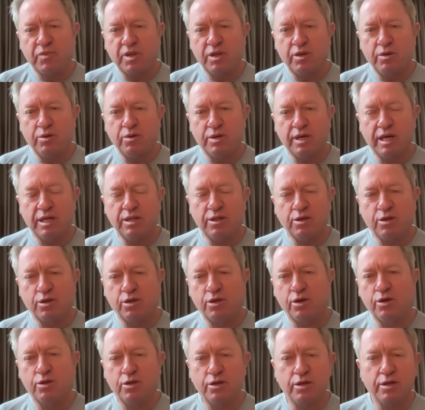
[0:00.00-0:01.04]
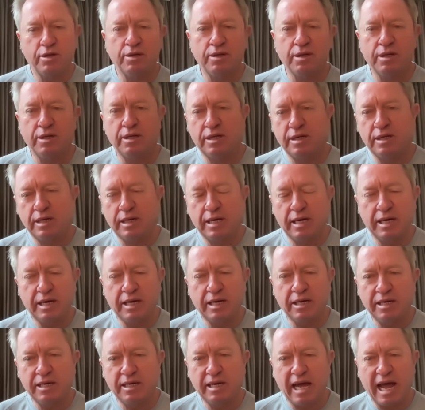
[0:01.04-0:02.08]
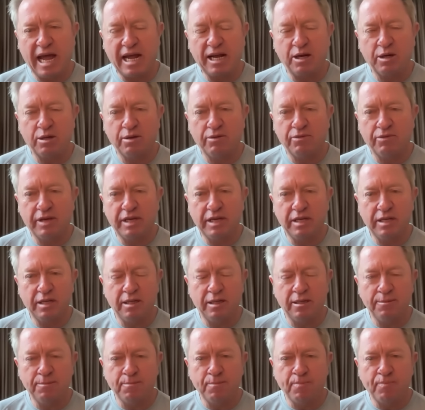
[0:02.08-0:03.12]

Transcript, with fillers: you'll get a certain angle of heel.